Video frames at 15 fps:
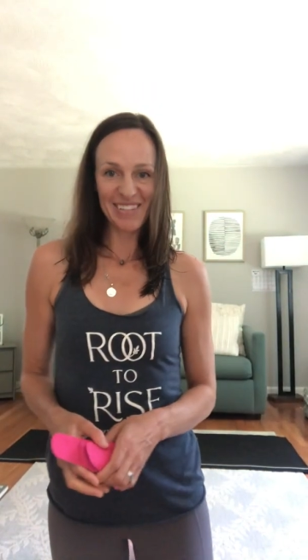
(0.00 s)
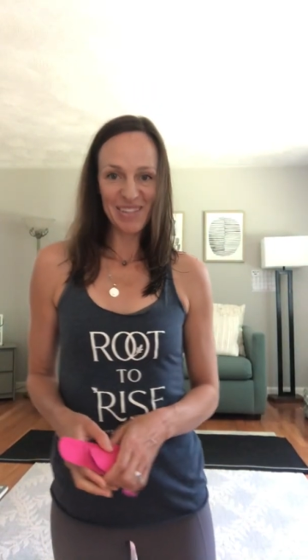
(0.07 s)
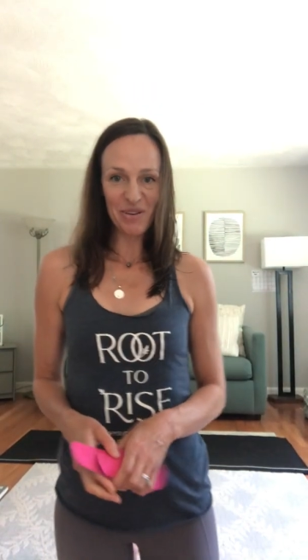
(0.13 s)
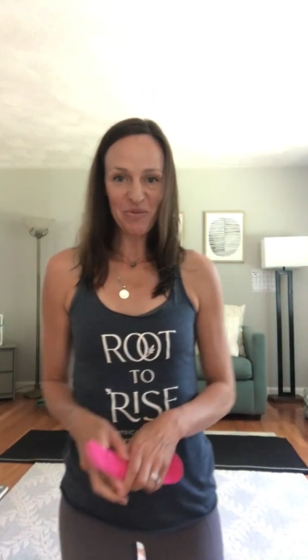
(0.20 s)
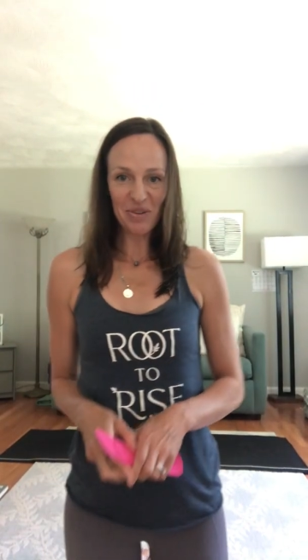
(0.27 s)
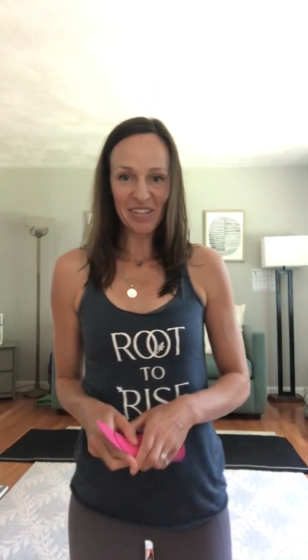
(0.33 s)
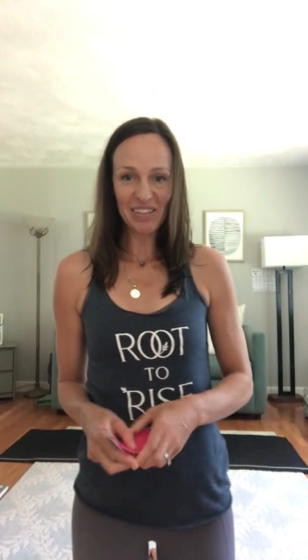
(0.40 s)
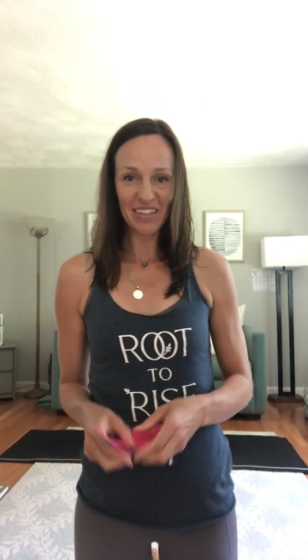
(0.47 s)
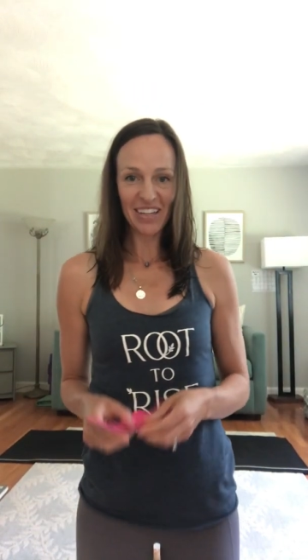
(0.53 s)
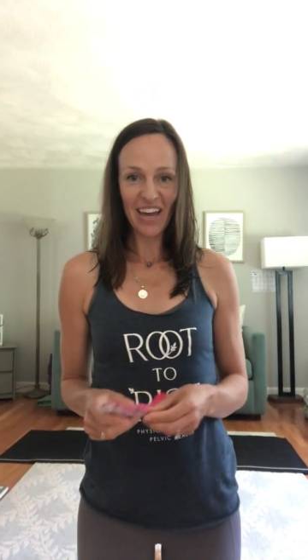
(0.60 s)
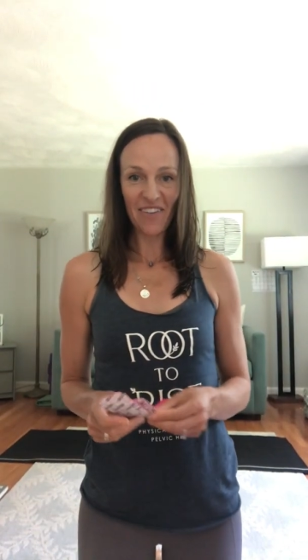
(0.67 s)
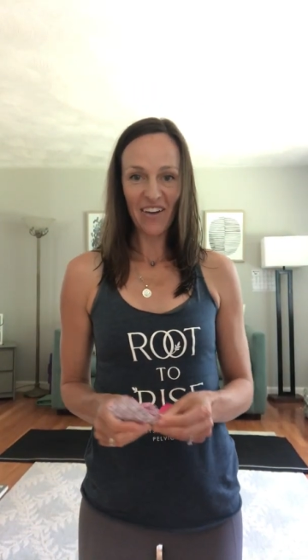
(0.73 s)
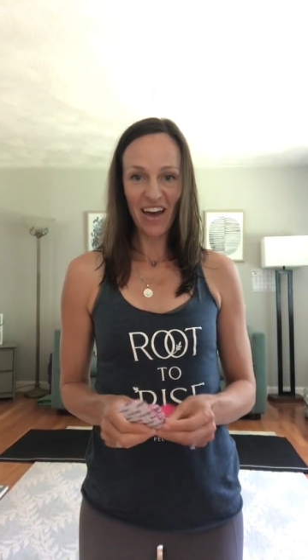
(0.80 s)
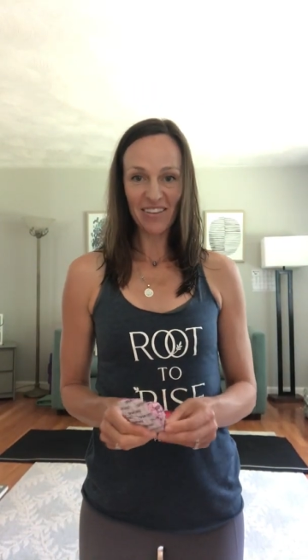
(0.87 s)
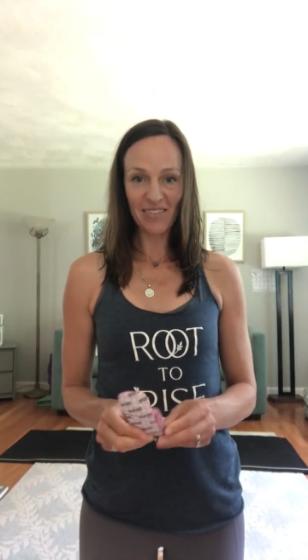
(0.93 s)
So recently
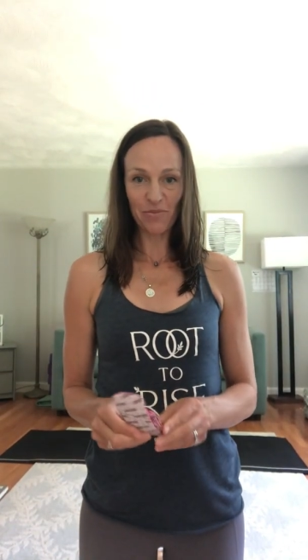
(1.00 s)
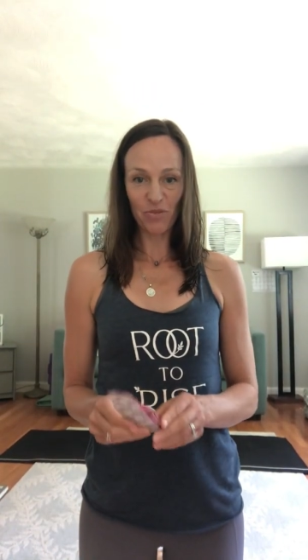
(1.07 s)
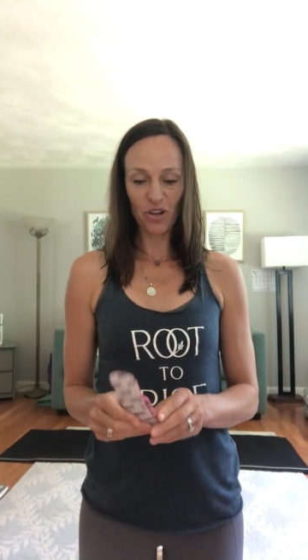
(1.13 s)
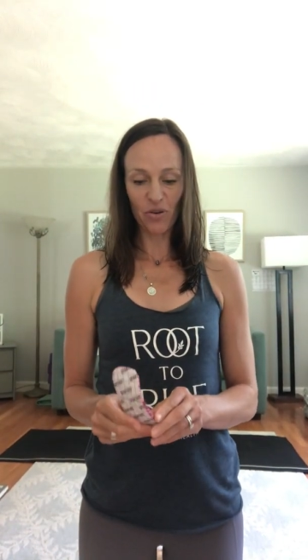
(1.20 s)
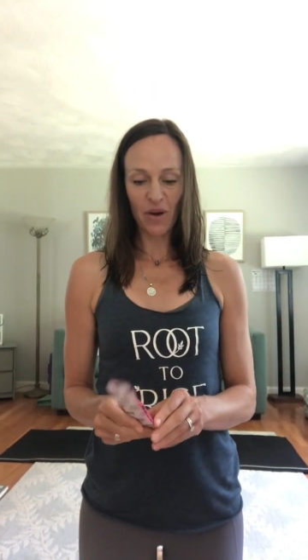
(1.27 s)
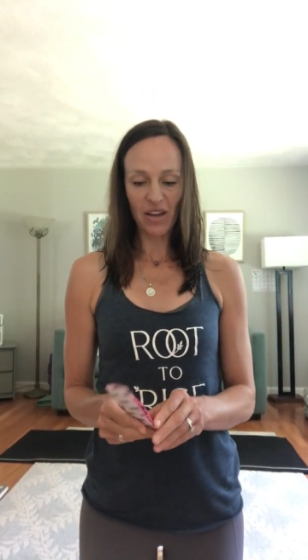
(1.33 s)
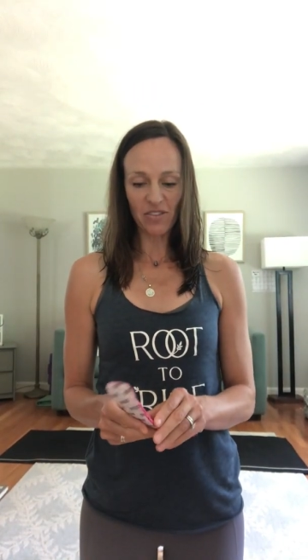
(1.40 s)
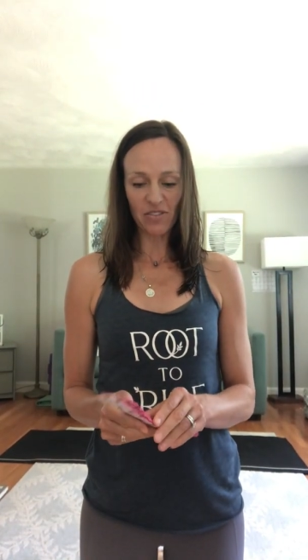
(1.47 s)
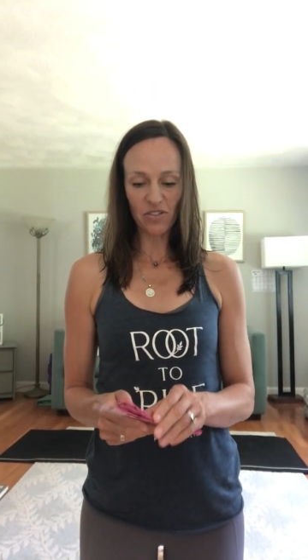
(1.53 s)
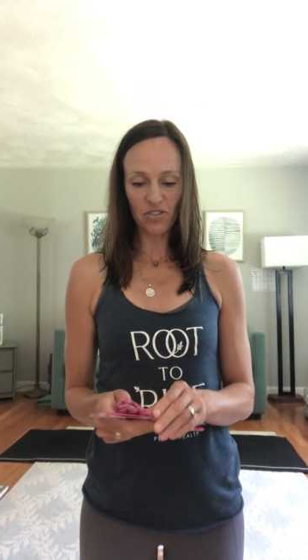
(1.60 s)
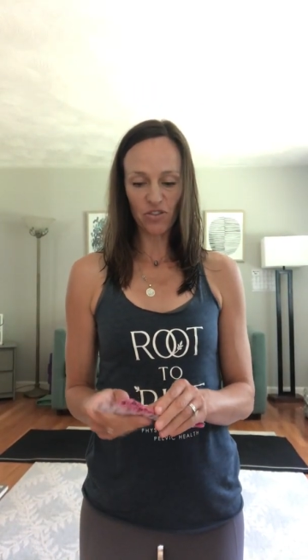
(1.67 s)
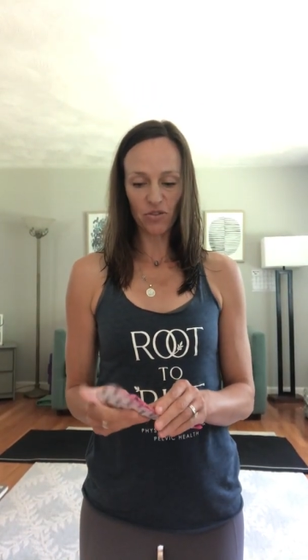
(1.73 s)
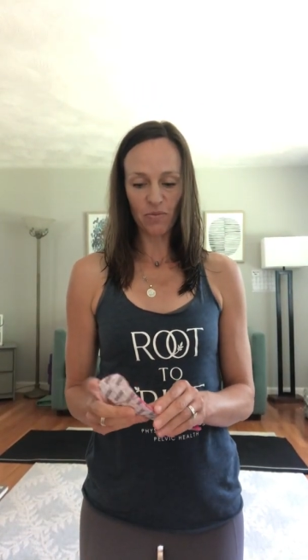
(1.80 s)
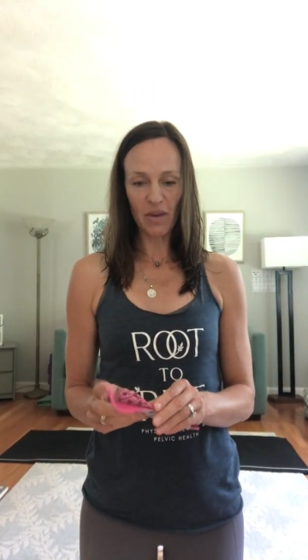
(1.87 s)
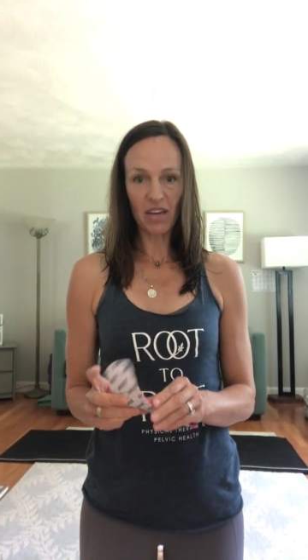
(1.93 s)
I've had some requests
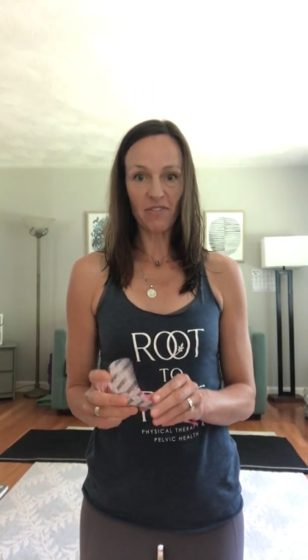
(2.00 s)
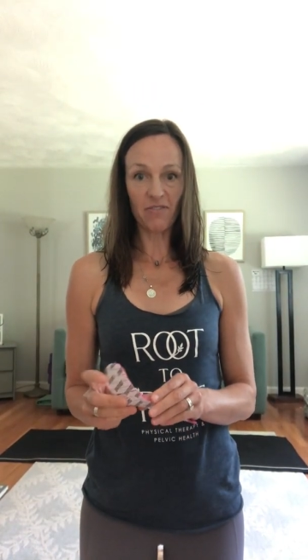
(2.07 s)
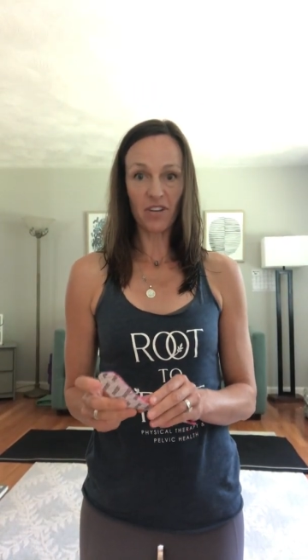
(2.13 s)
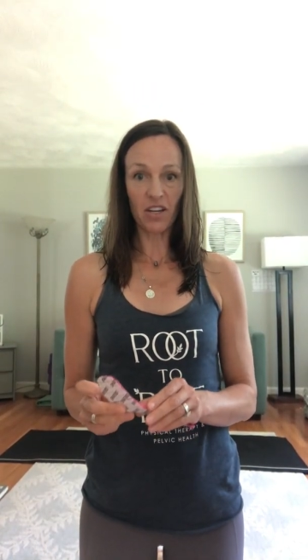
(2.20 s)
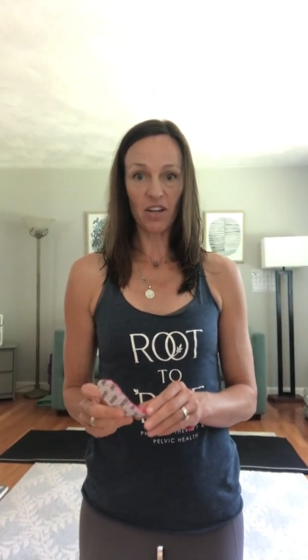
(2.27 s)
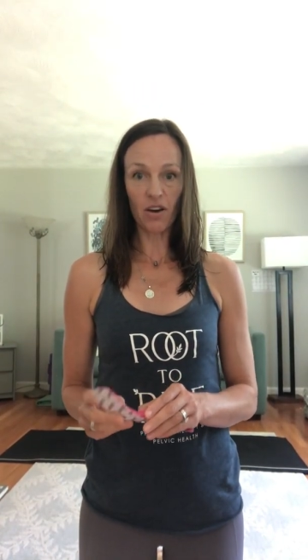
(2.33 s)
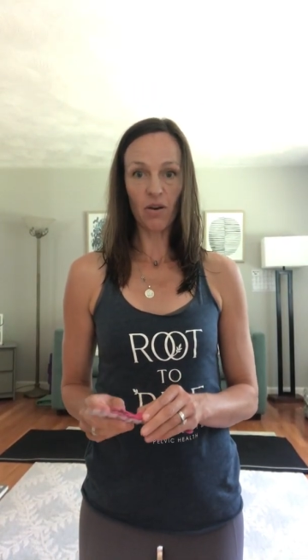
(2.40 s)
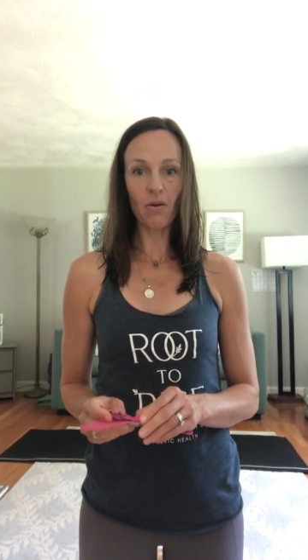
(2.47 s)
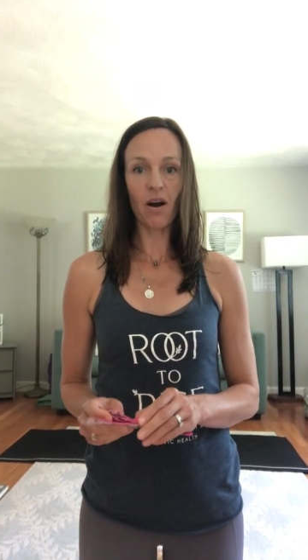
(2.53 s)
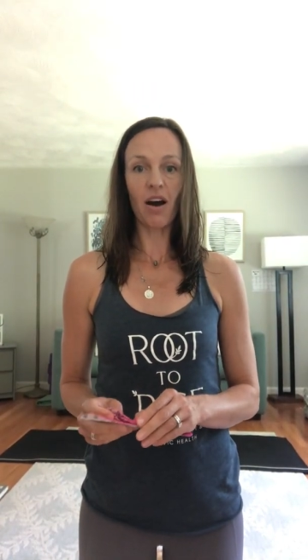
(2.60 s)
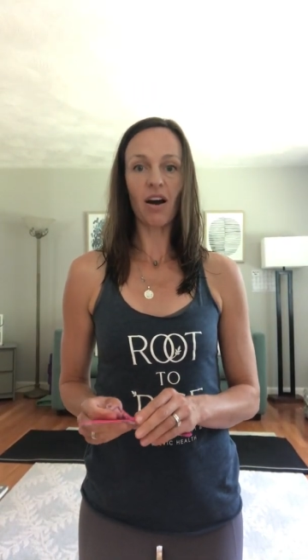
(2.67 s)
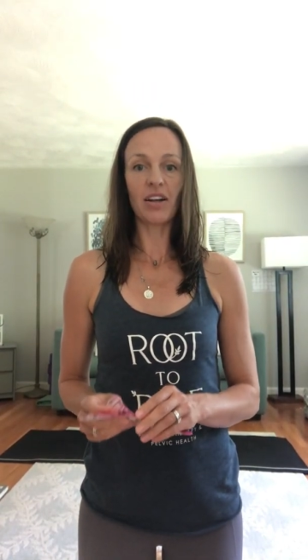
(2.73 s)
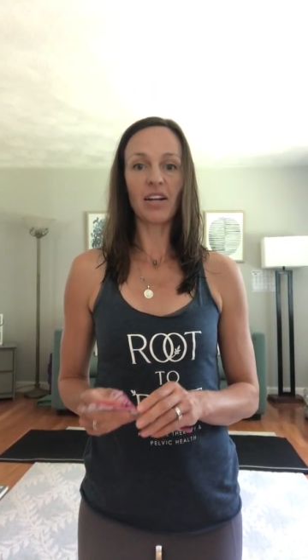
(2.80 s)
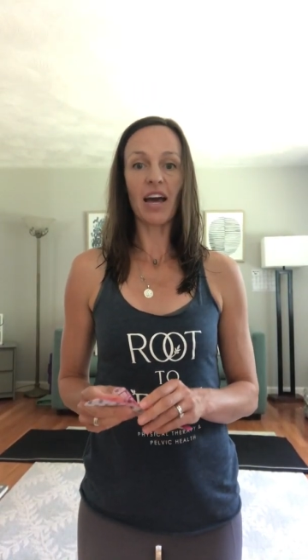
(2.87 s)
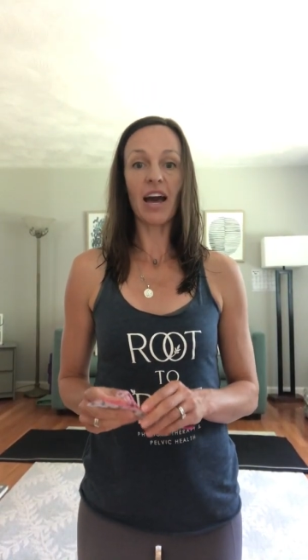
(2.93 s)
to make a video
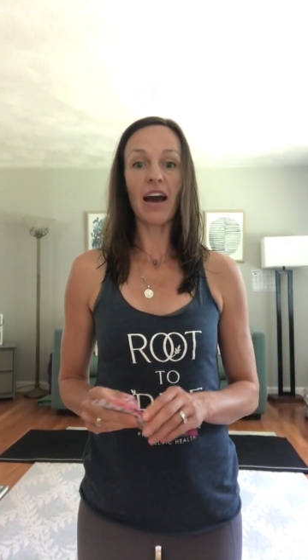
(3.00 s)
on